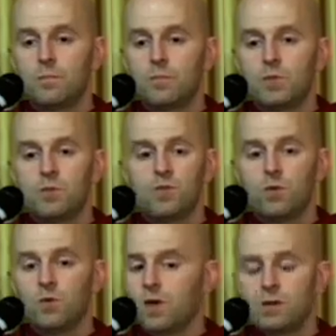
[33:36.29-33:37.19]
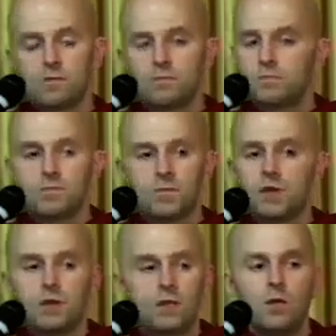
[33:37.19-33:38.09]
But before that,
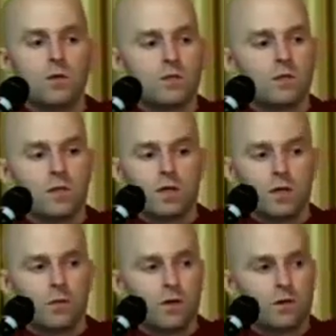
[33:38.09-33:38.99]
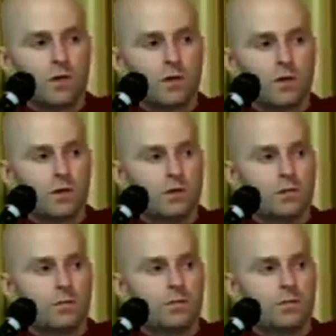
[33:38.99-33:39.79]
he wasn't thinking about that at all.